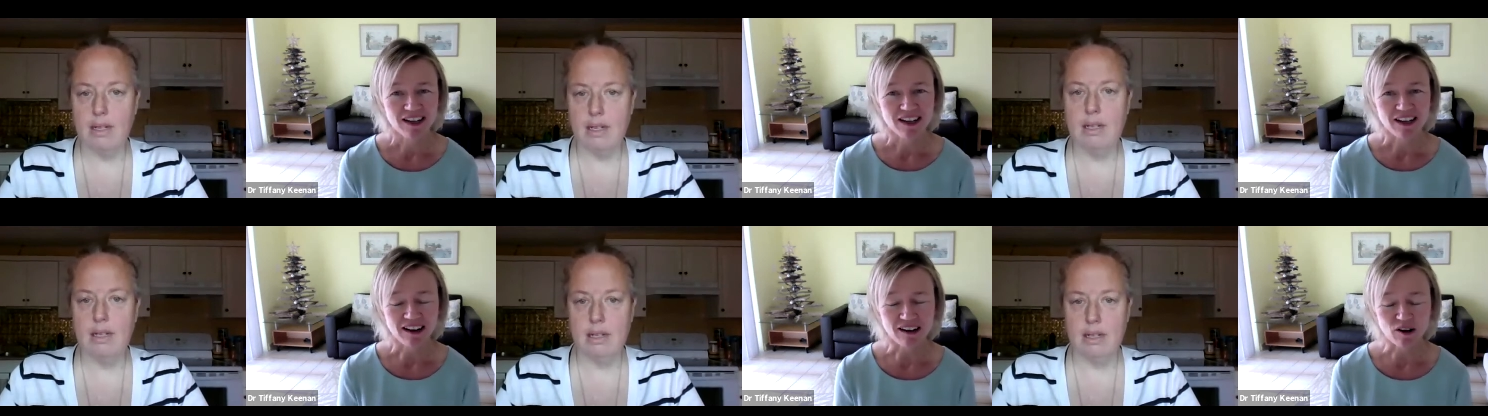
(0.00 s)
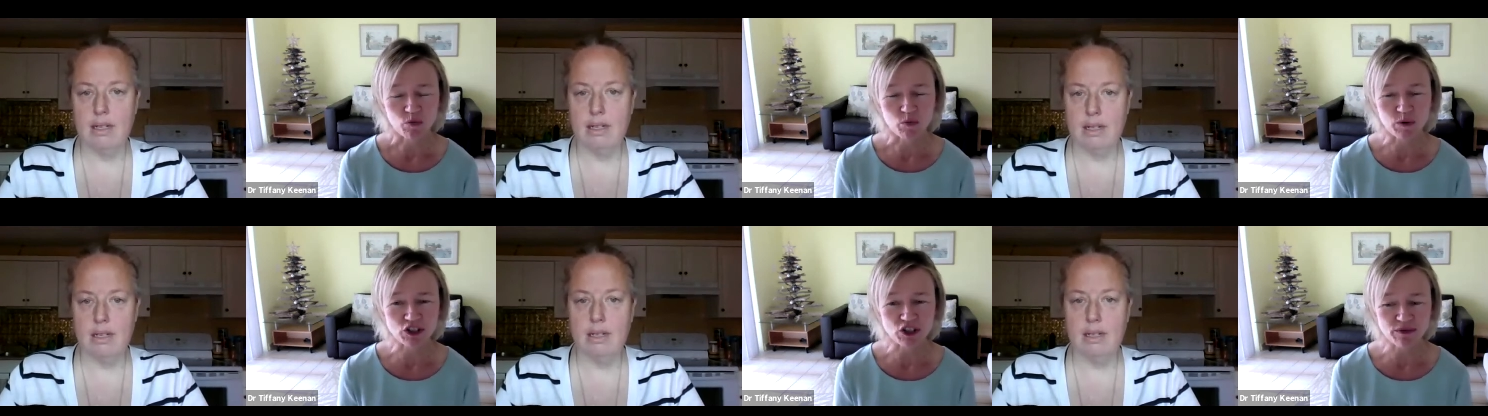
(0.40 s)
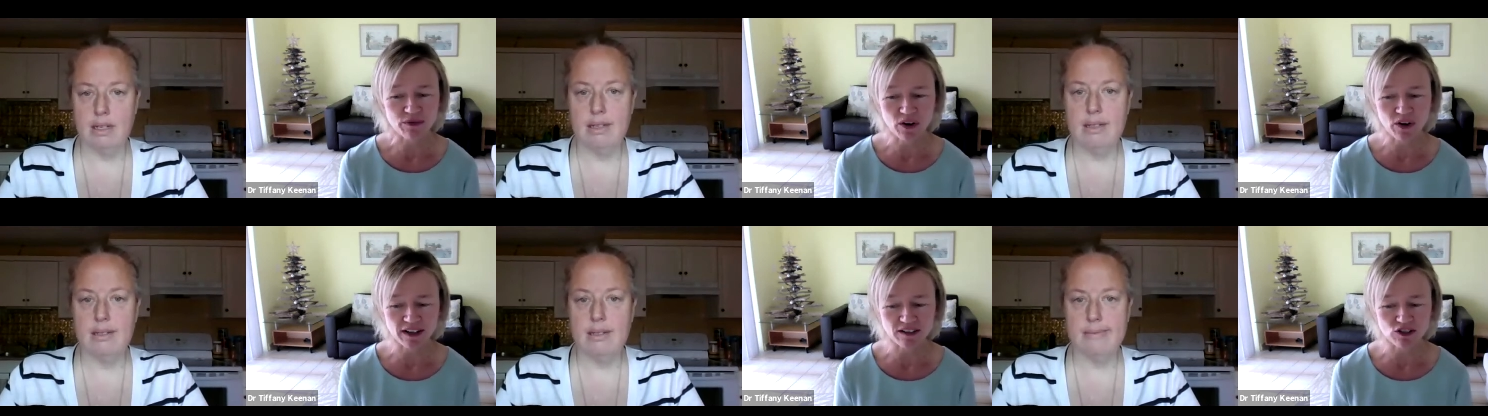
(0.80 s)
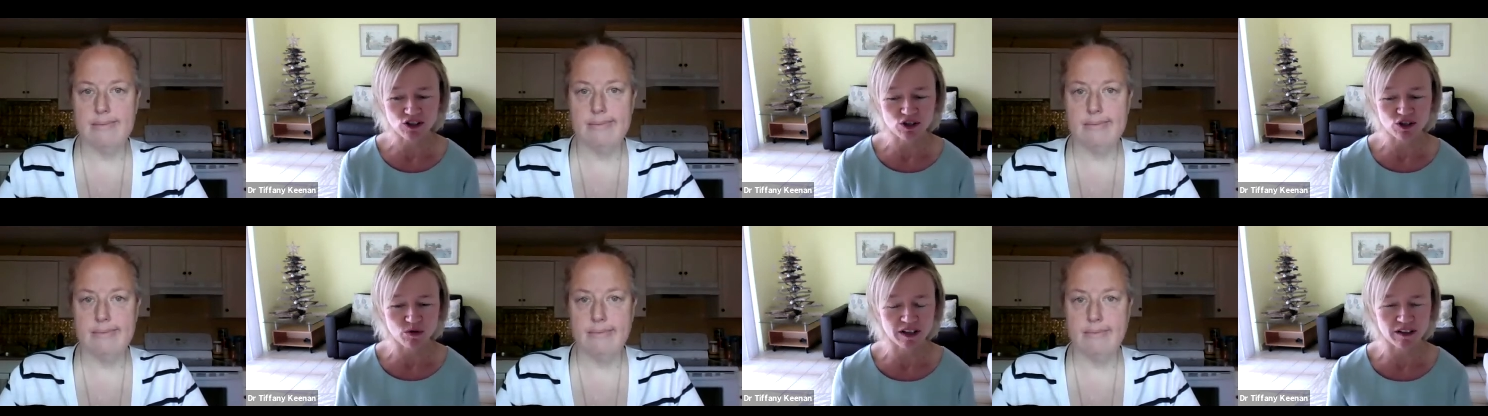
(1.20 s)
Speaker 1: Uh, which I find too
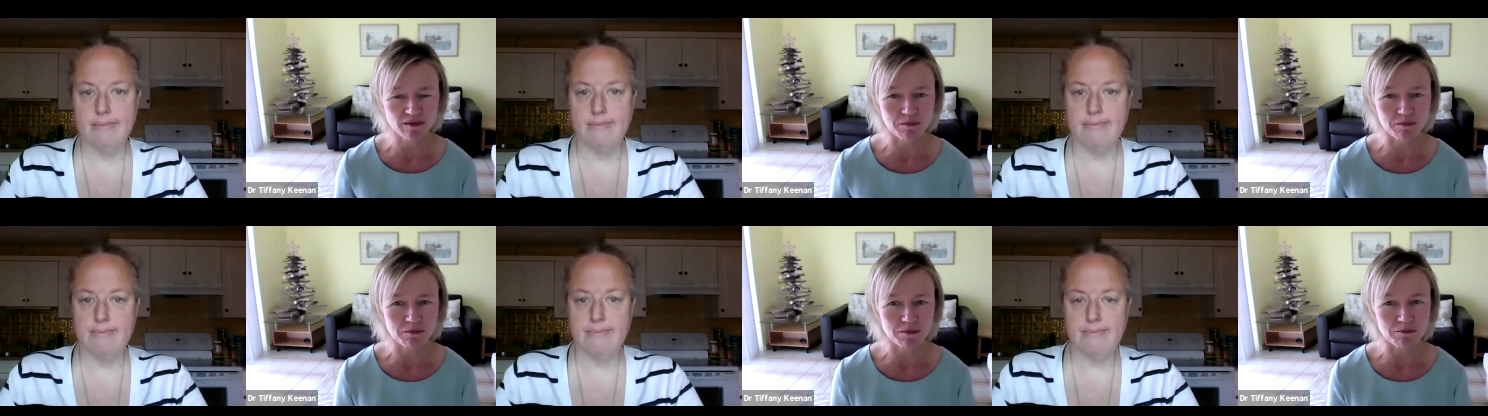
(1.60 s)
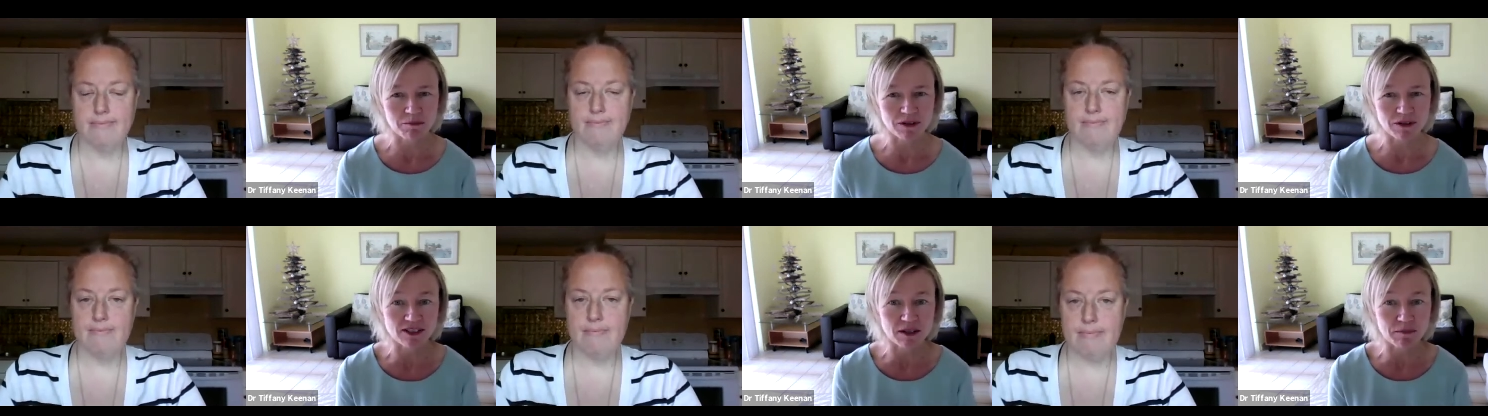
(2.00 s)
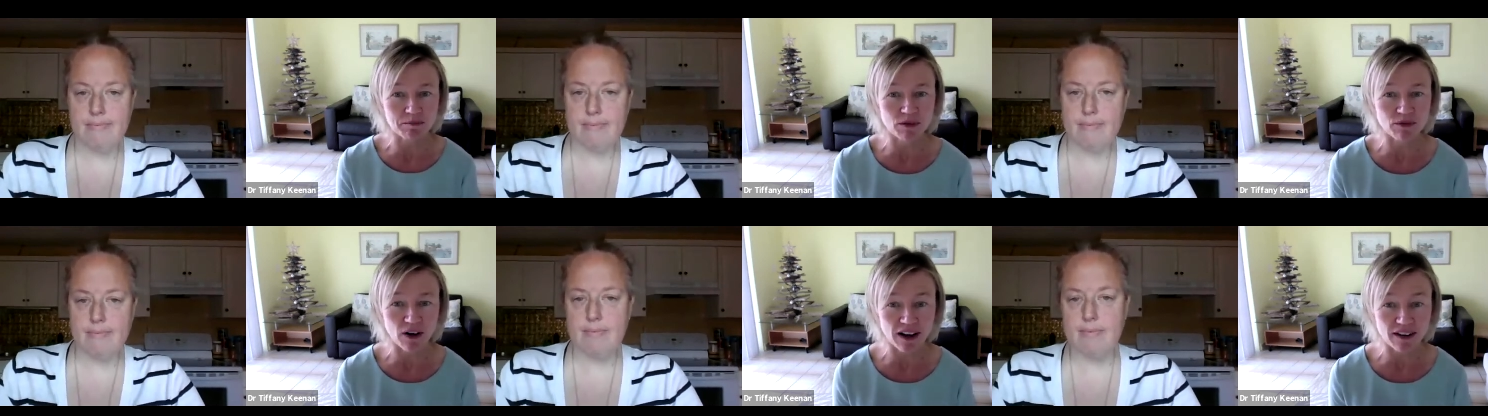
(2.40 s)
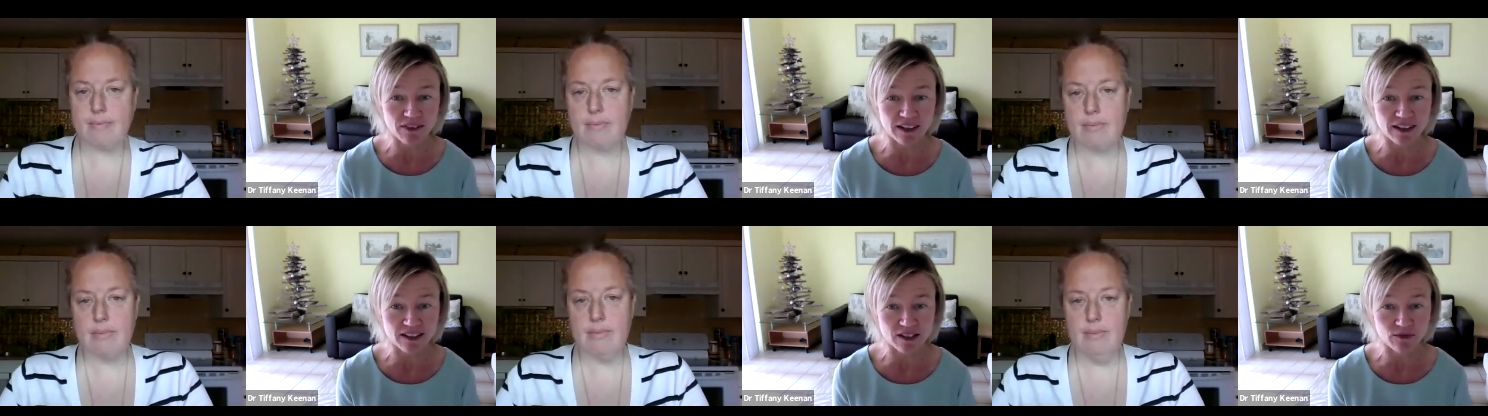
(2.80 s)
can simplify
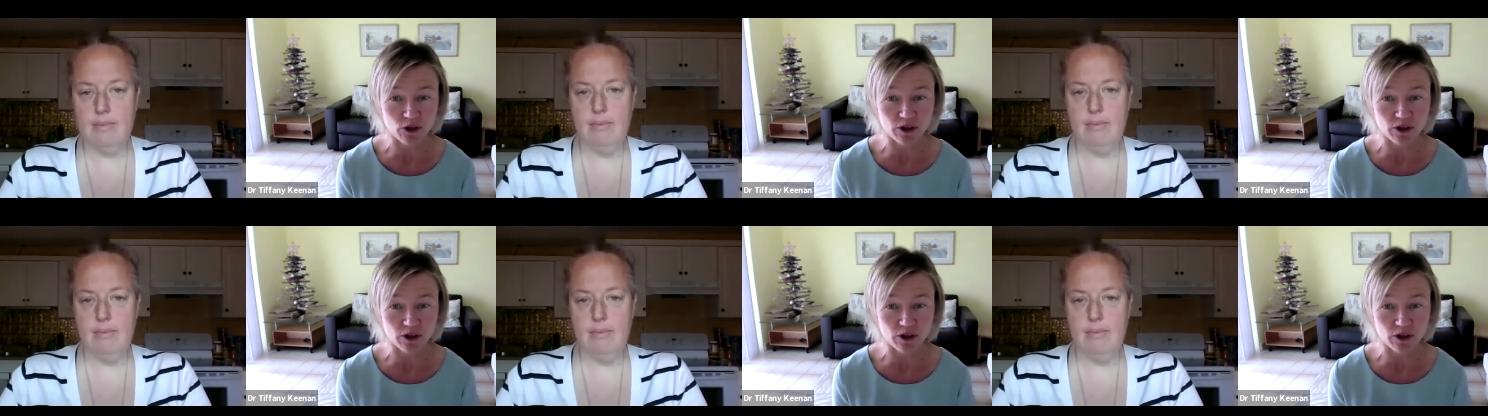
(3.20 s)
things for